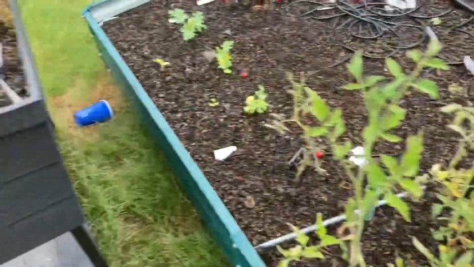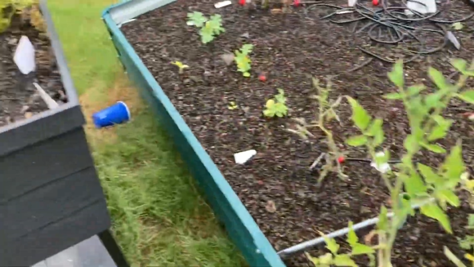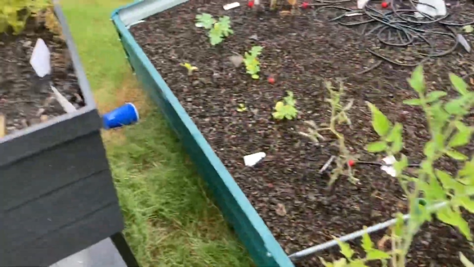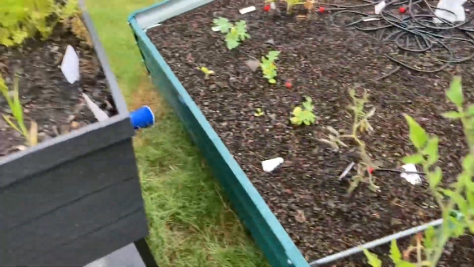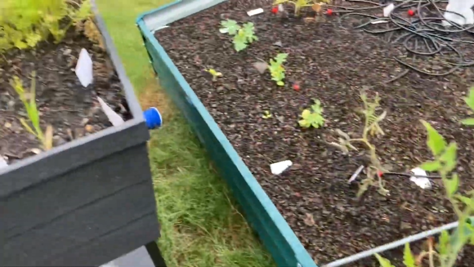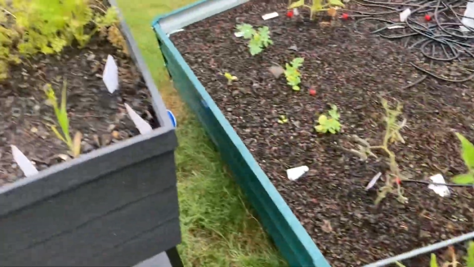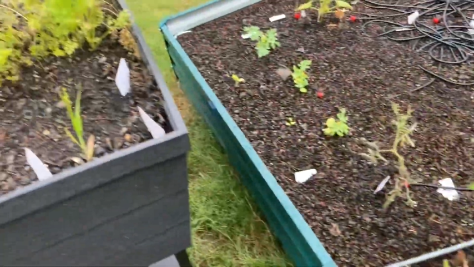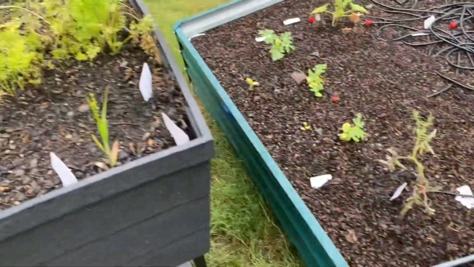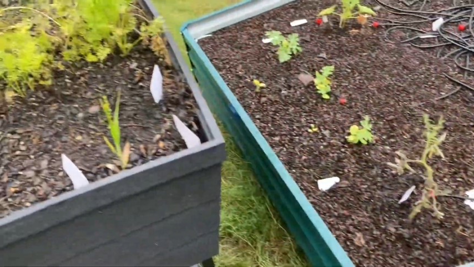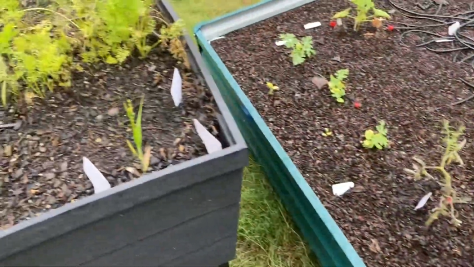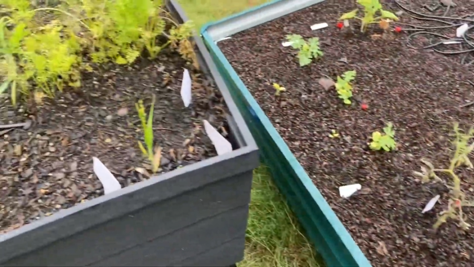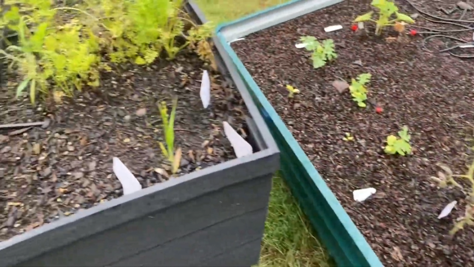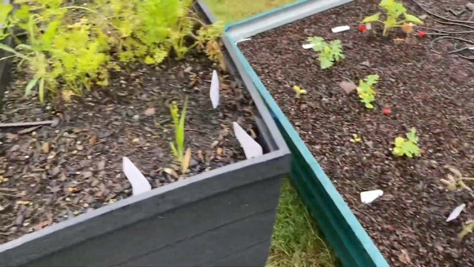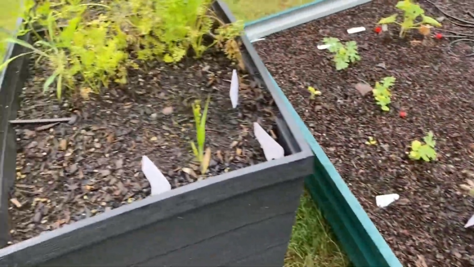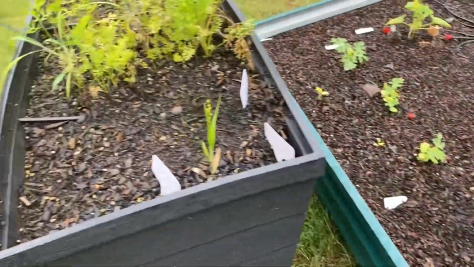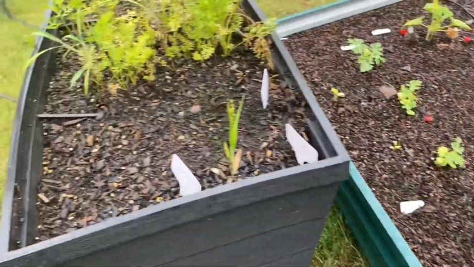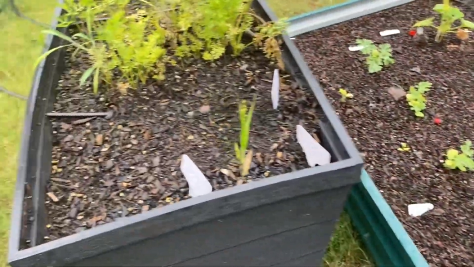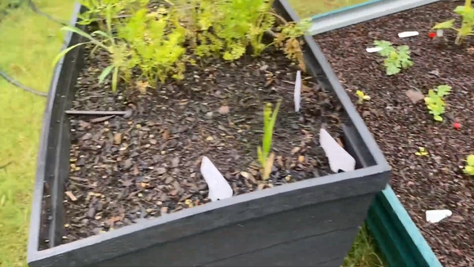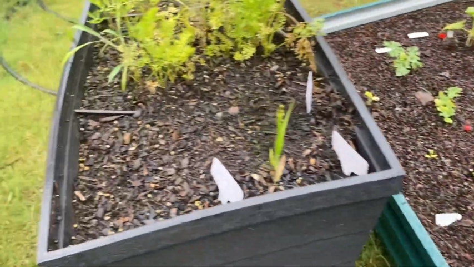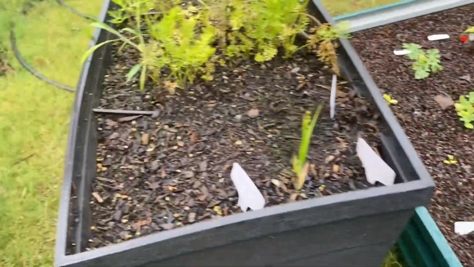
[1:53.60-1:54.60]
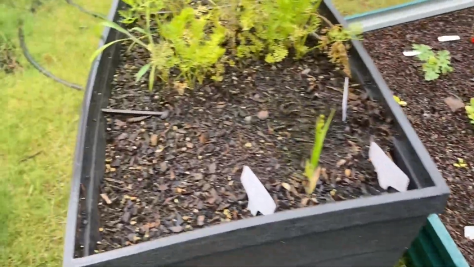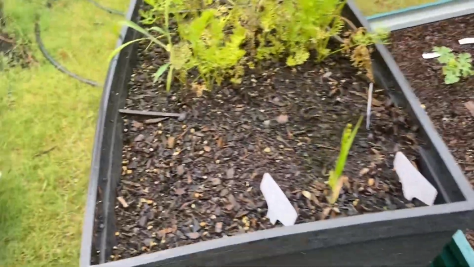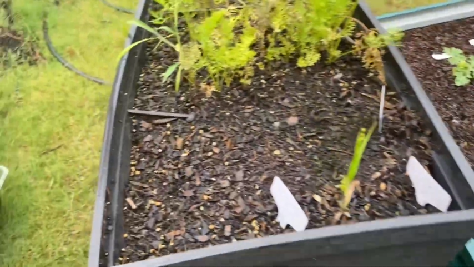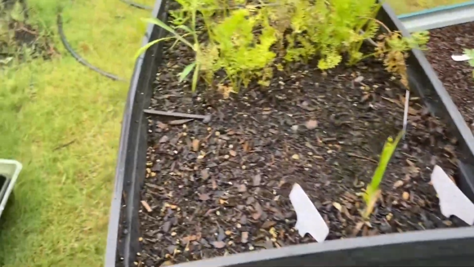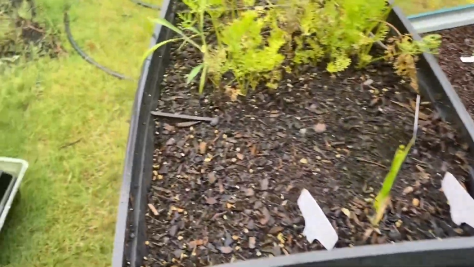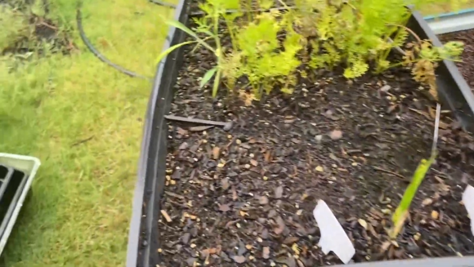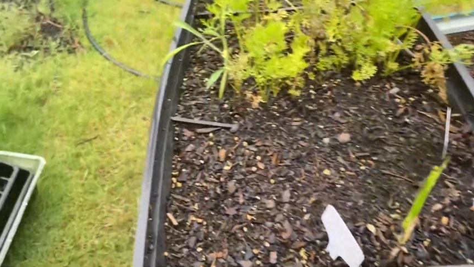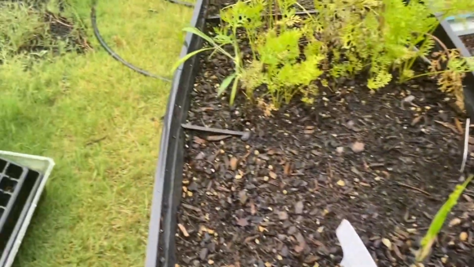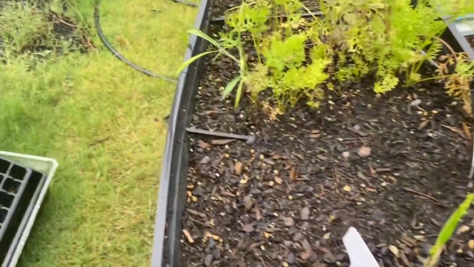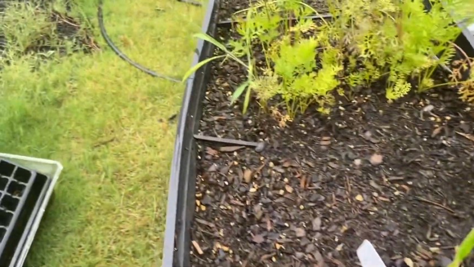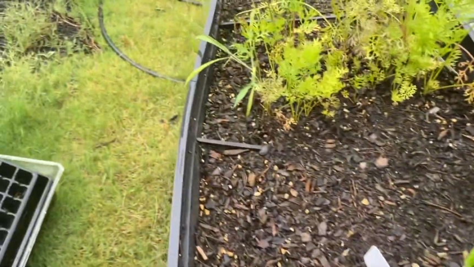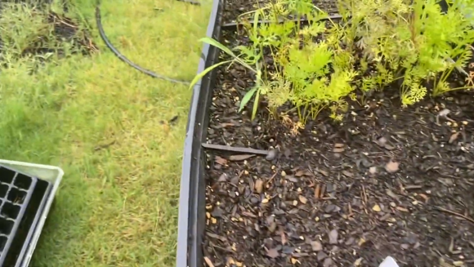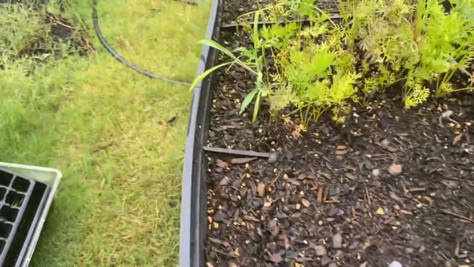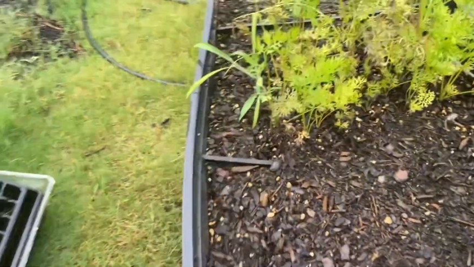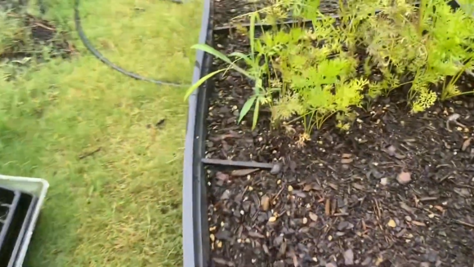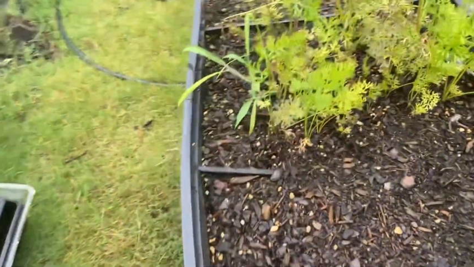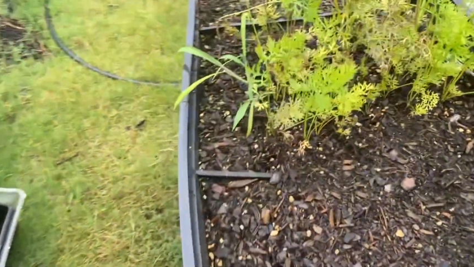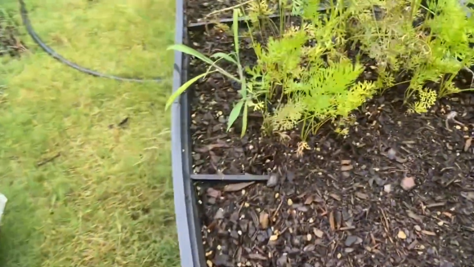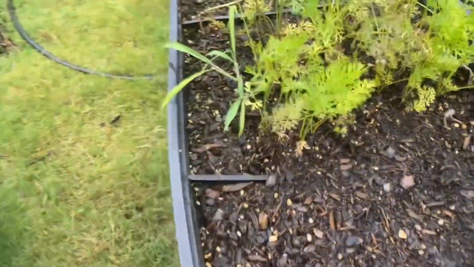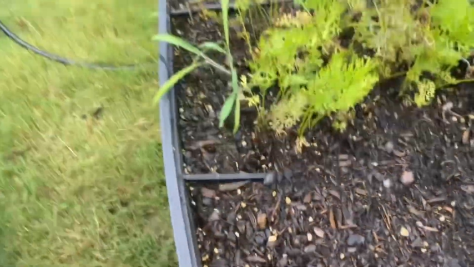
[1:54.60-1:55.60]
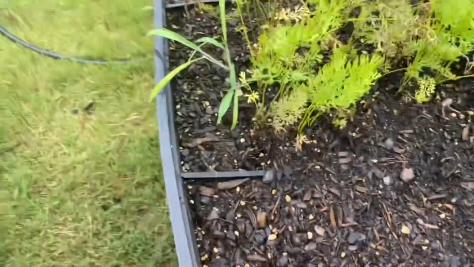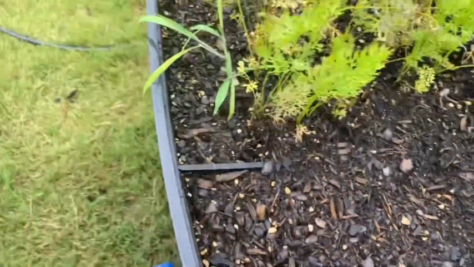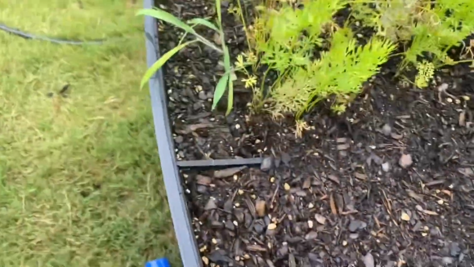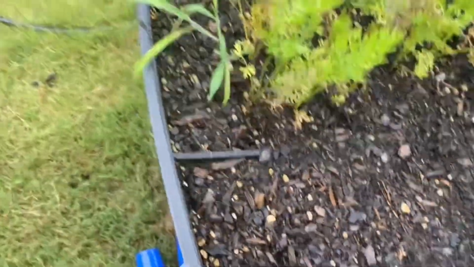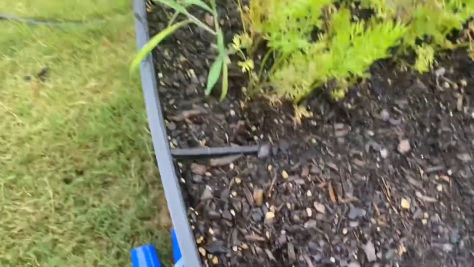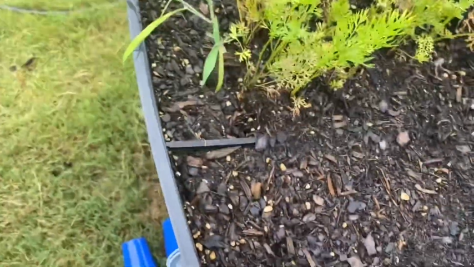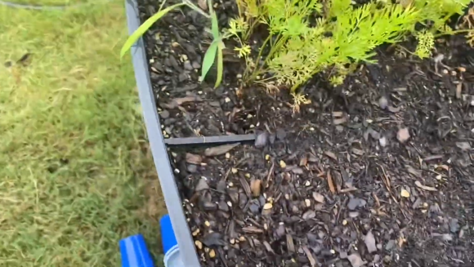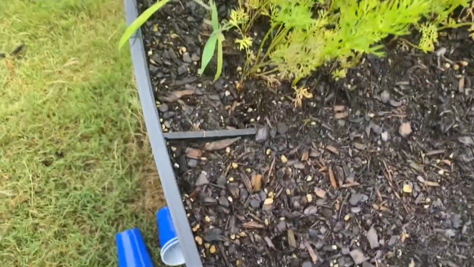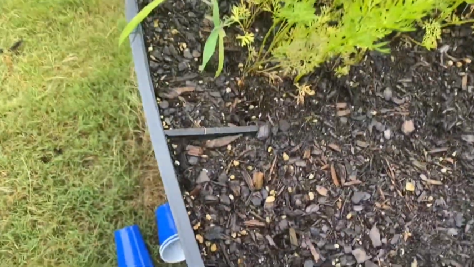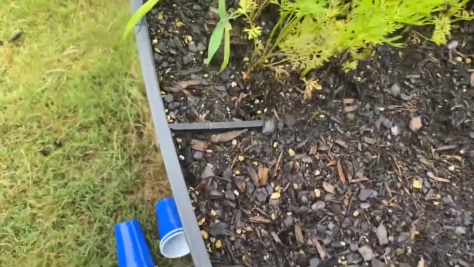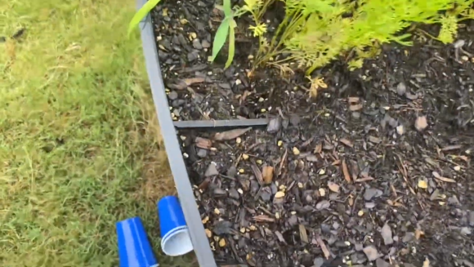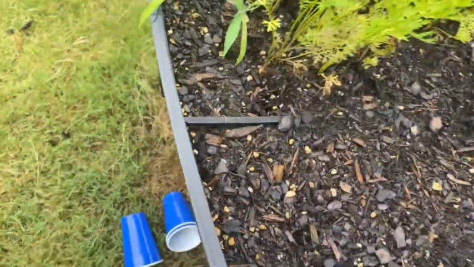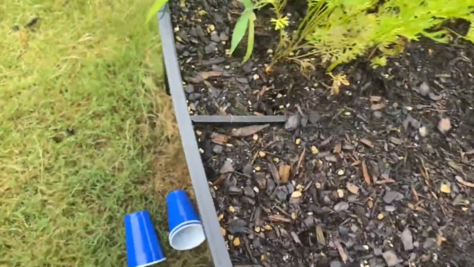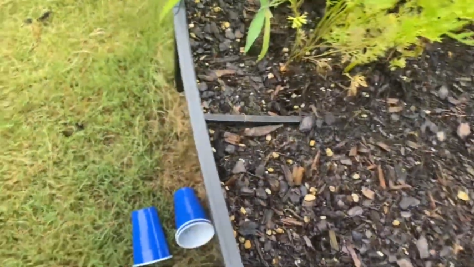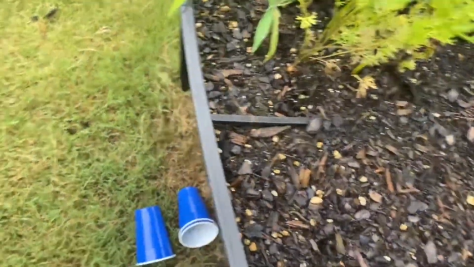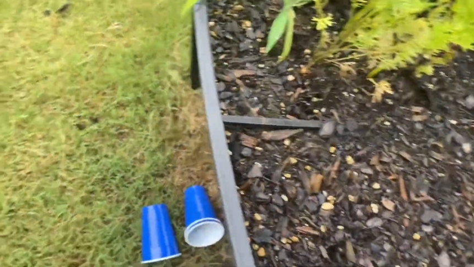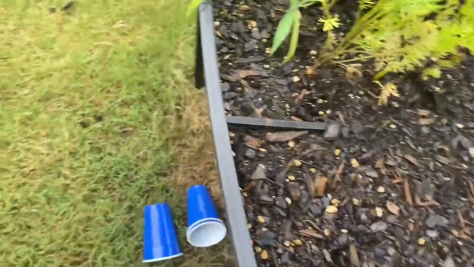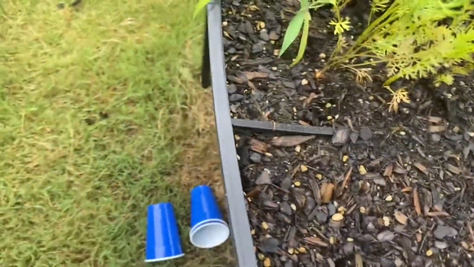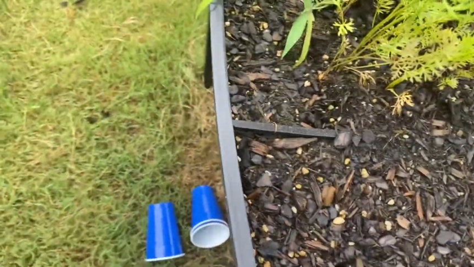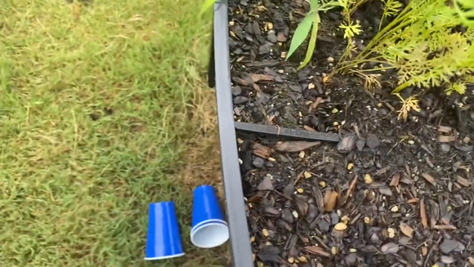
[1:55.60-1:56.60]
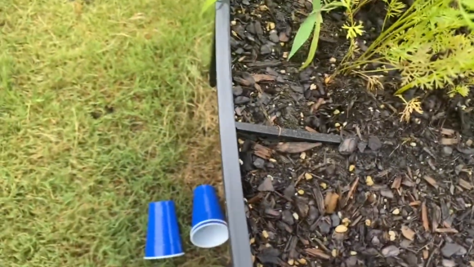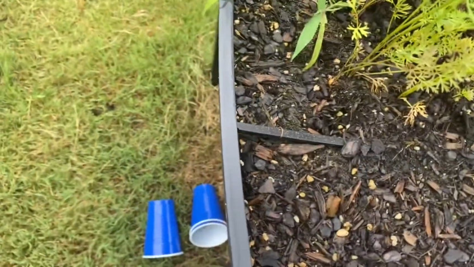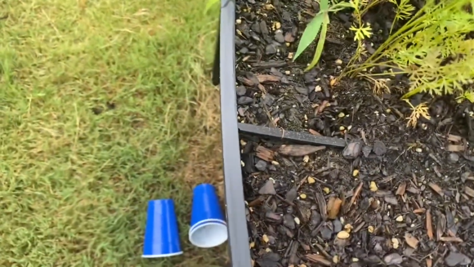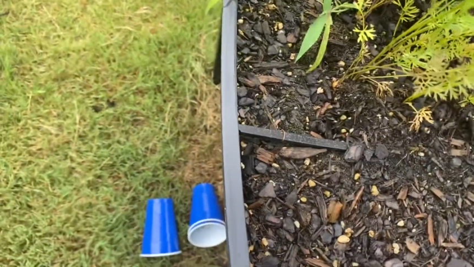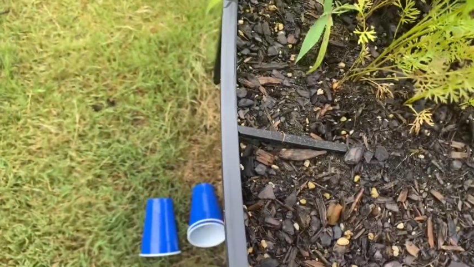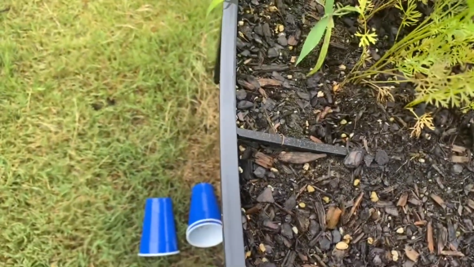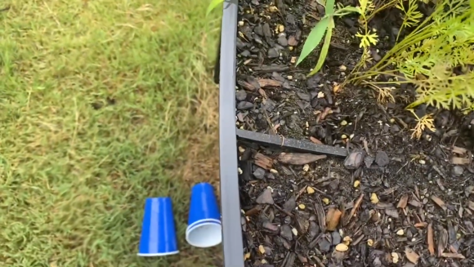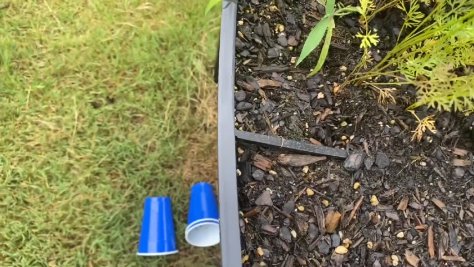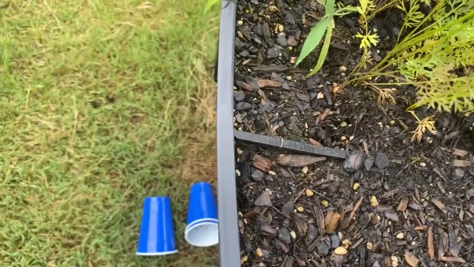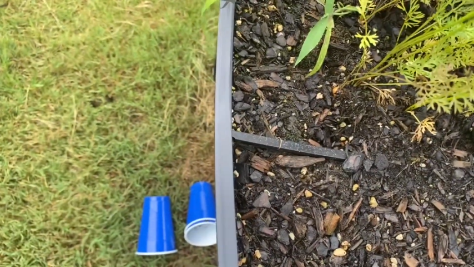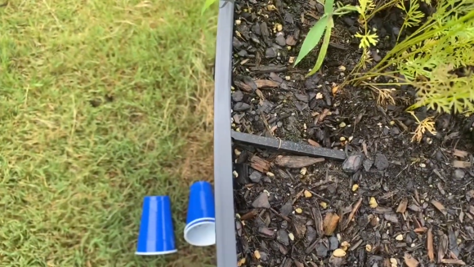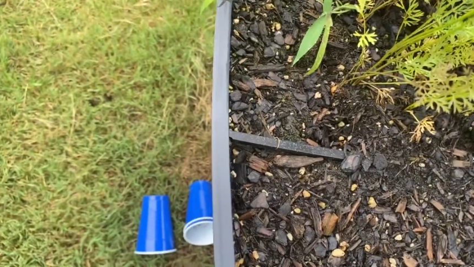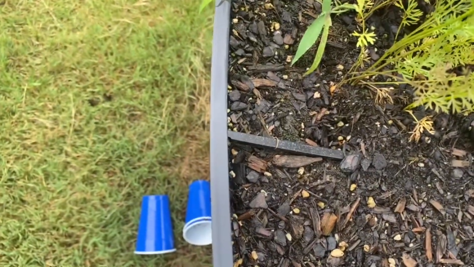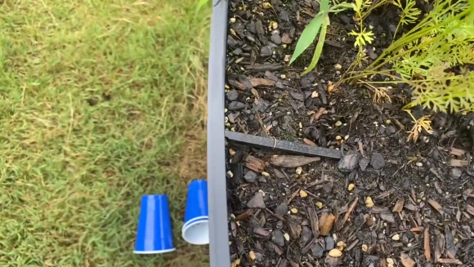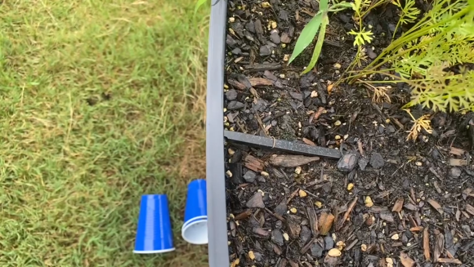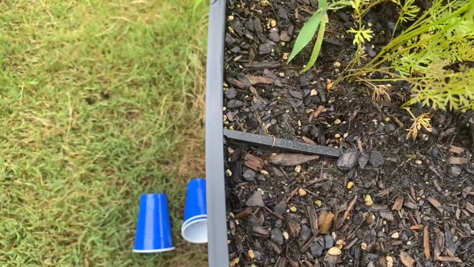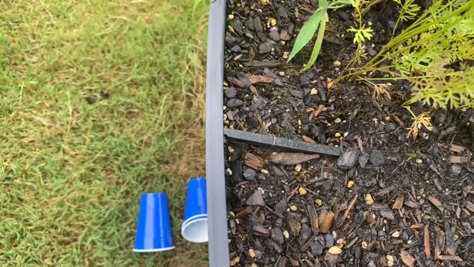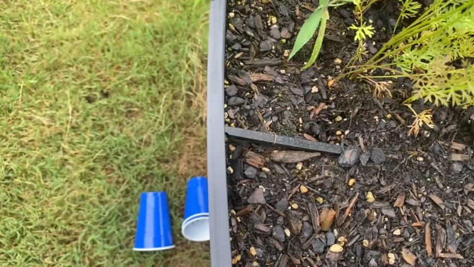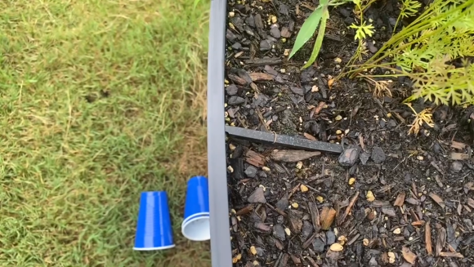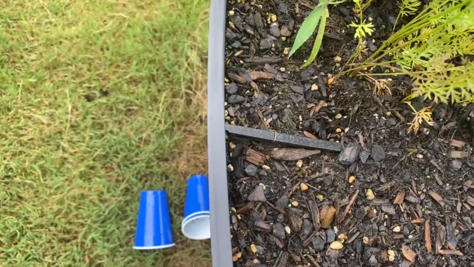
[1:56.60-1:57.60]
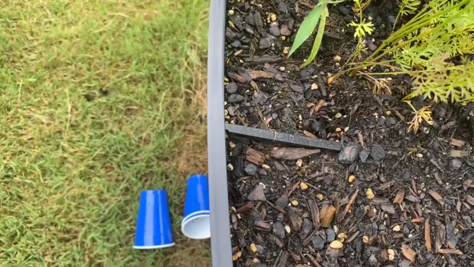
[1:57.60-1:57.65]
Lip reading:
No face is visible, so there are no lips to read.